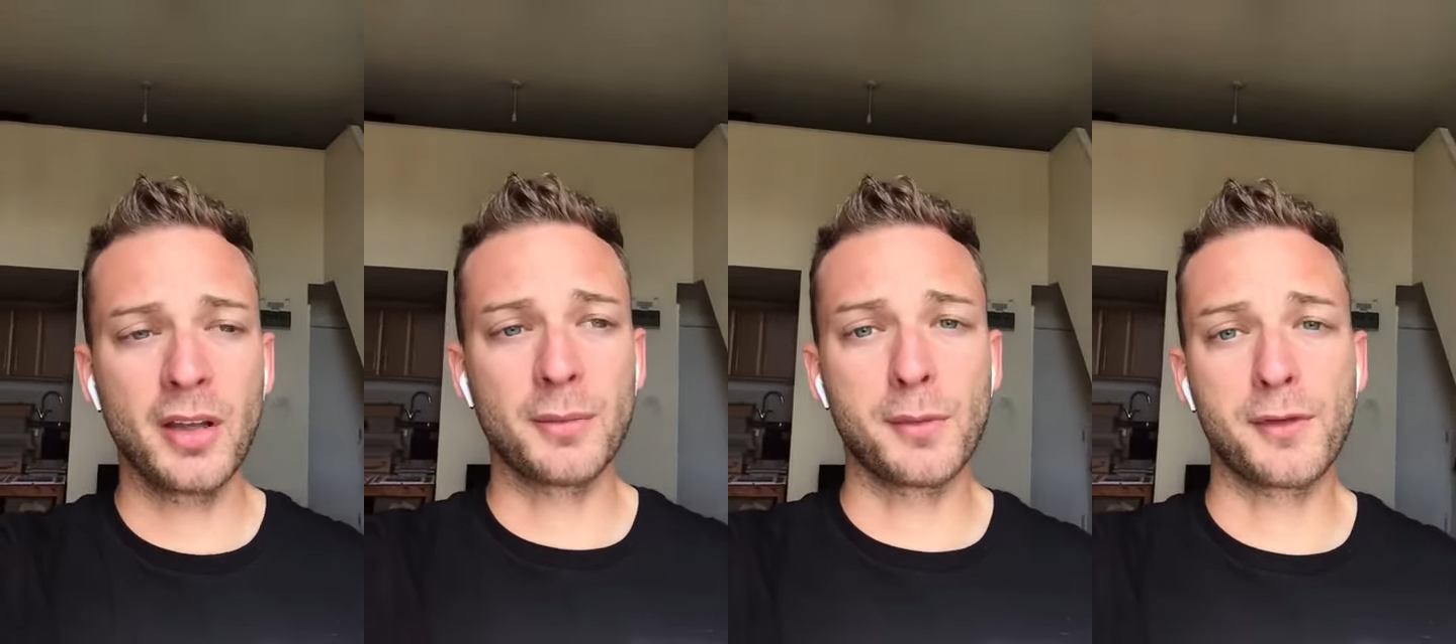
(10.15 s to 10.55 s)

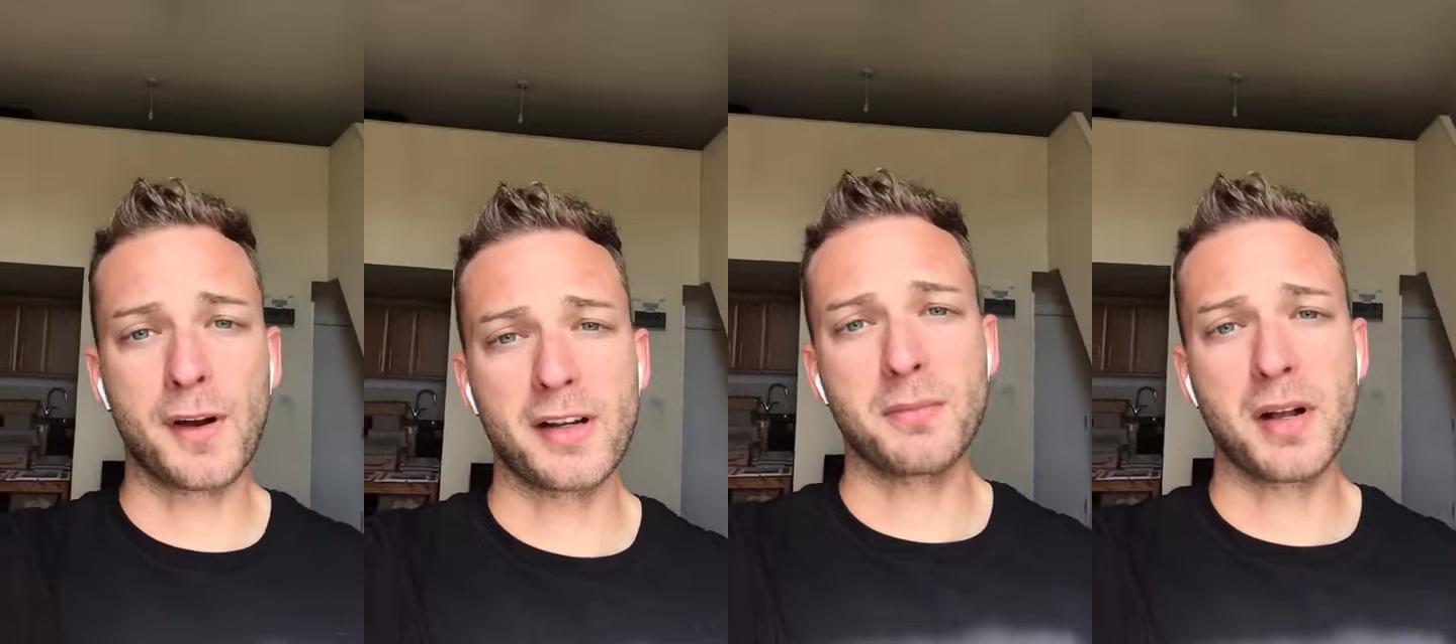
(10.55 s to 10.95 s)
from a
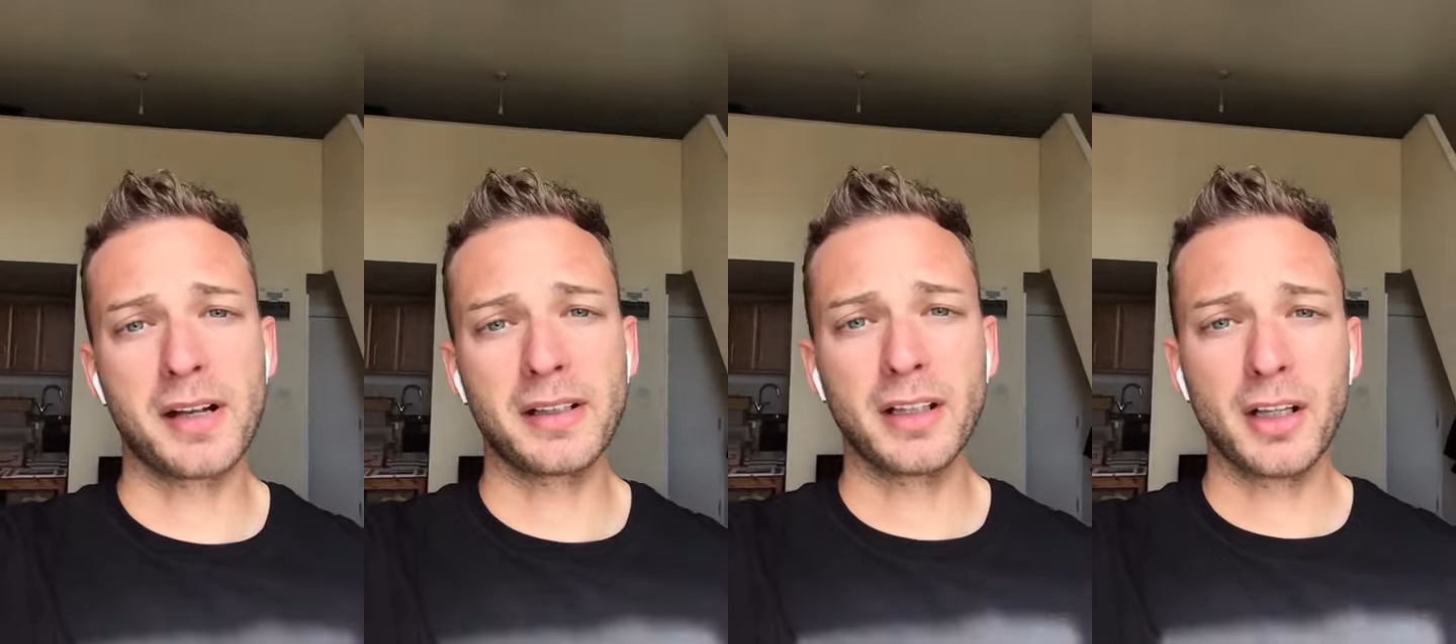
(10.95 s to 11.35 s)
friend of
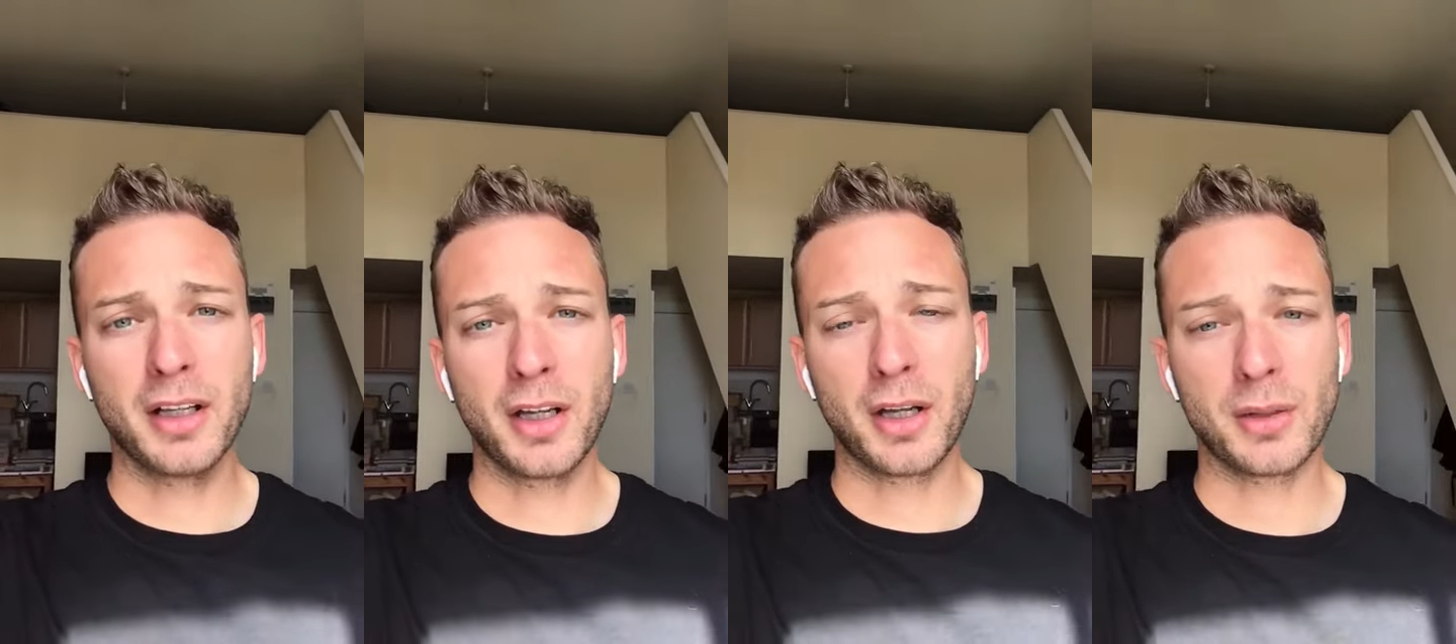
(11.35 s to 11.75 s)
mine
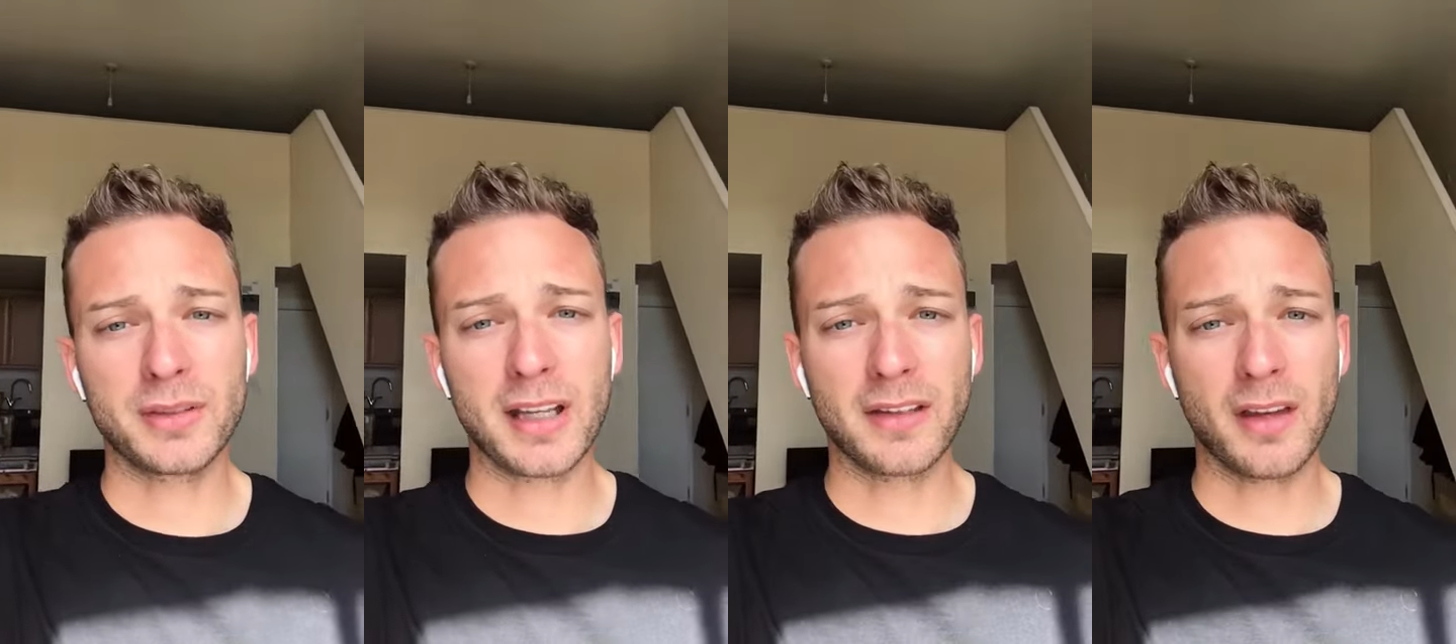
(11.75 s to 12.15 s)
who
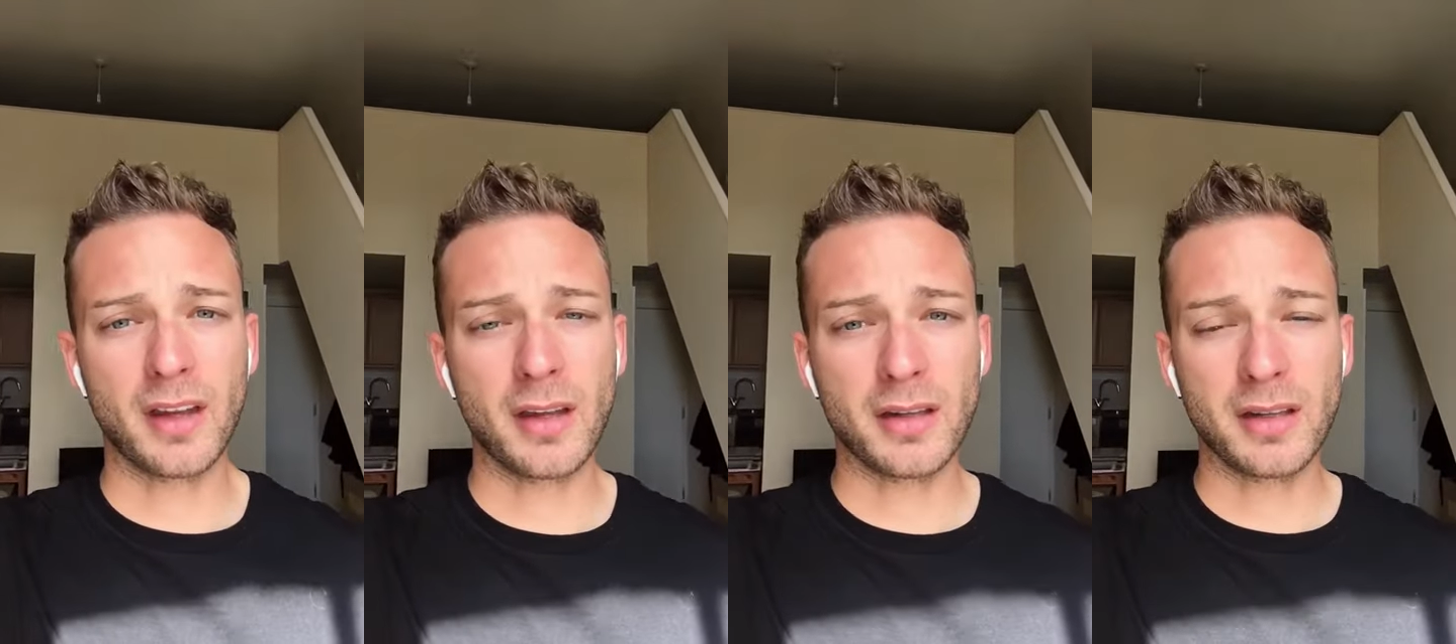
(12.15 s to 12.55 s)
said that
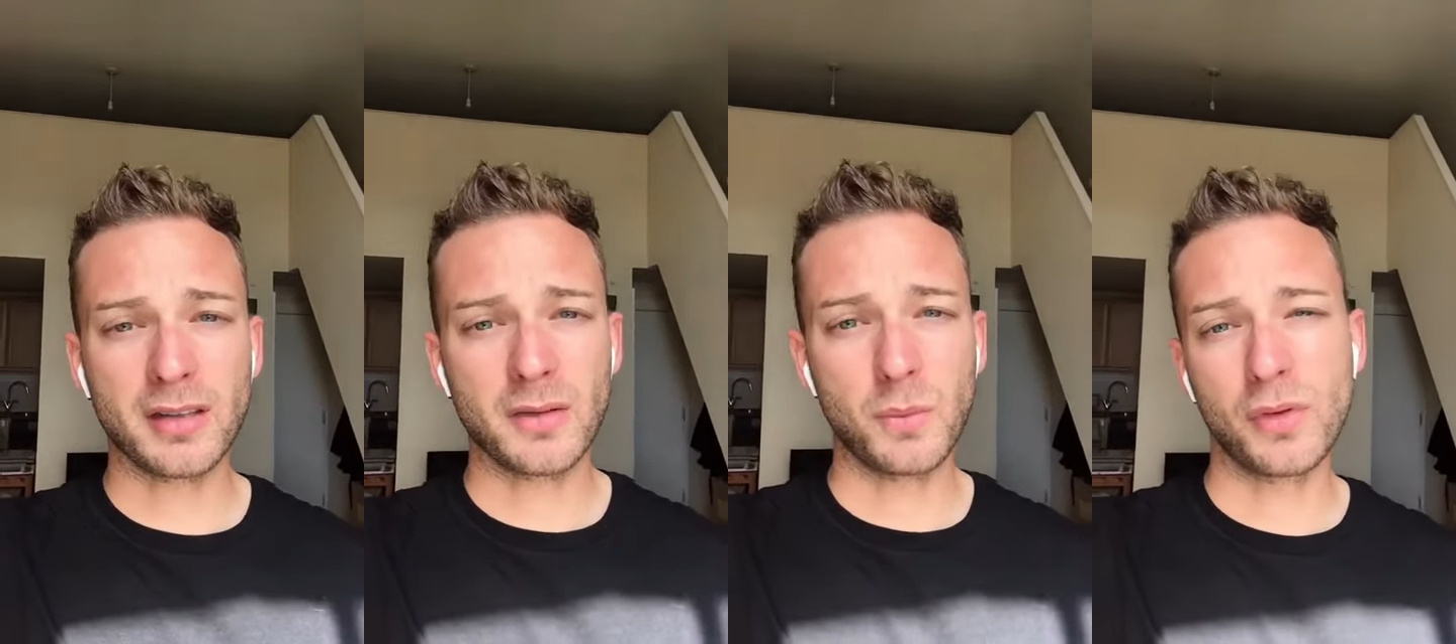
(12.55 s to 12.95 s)
it
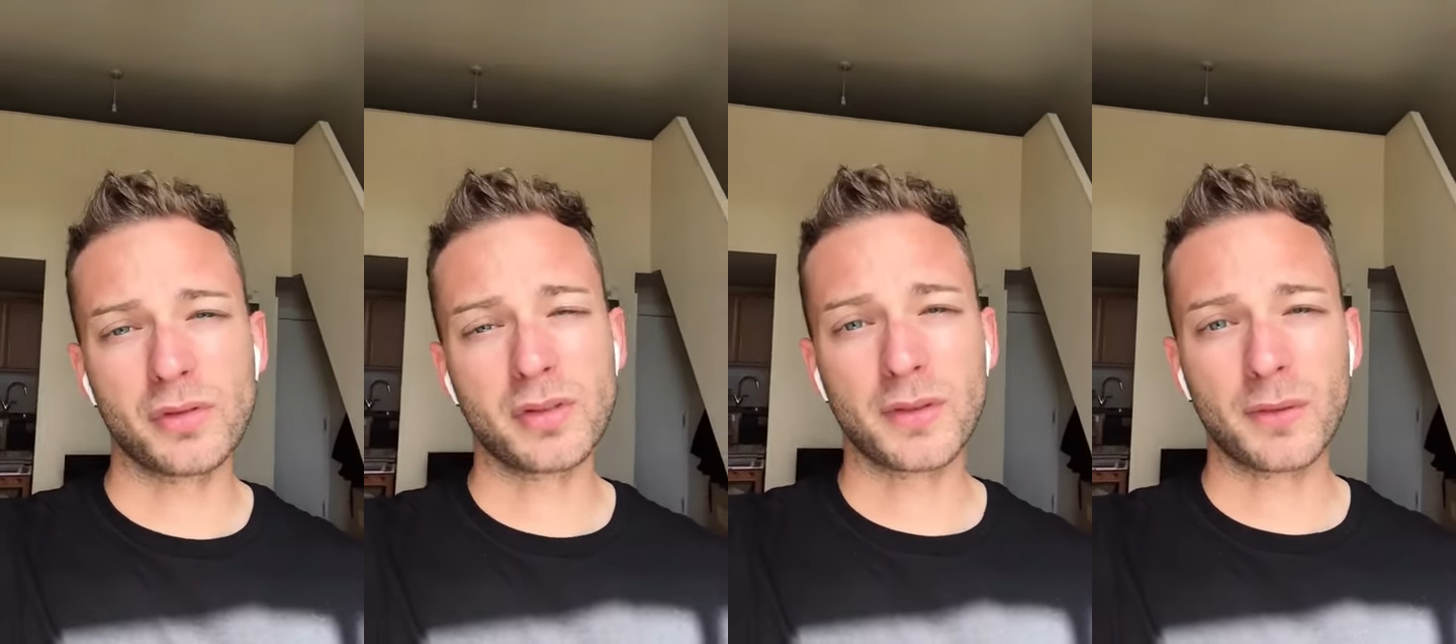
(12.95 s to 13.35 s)
did
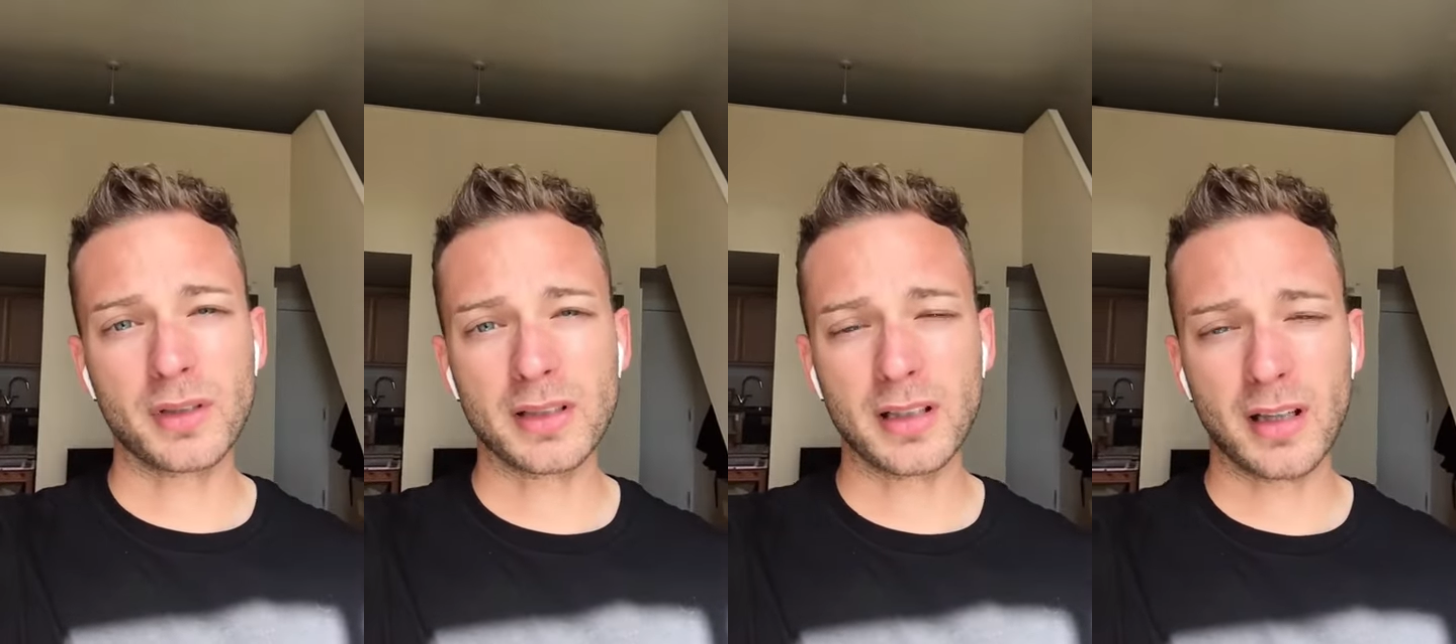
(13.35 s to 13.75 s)
wonders for his